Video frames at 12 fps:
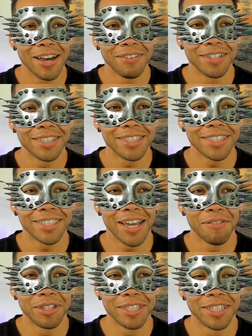I'm
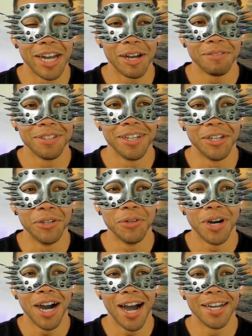gonna stop. No,
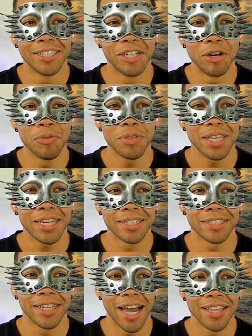I don't think
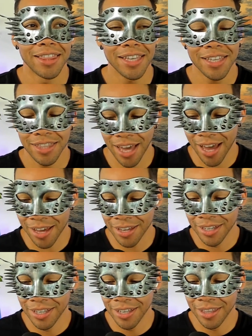it's. I think
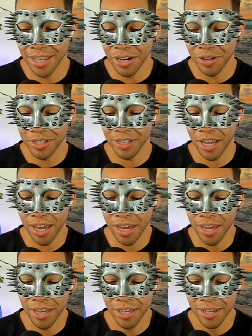that there is
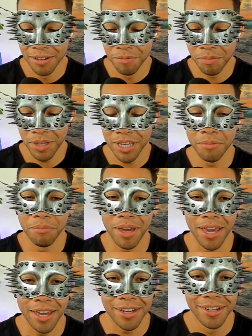a being a
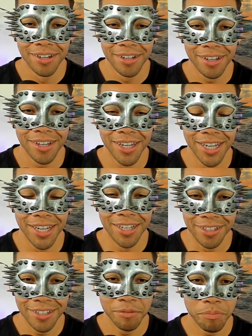man
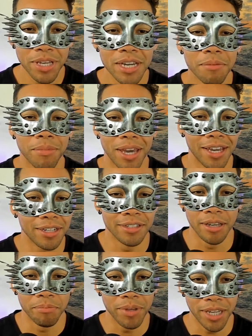being a man
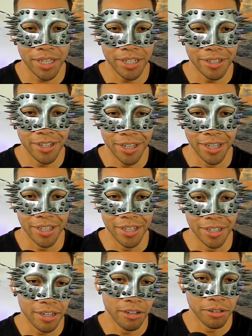is like being
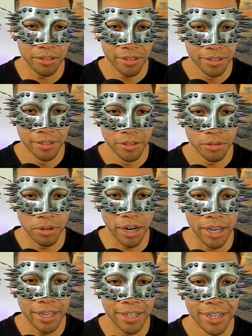in a cult,
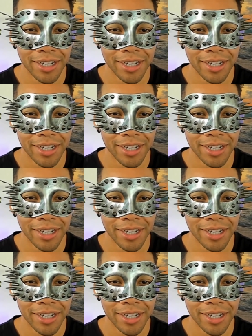right?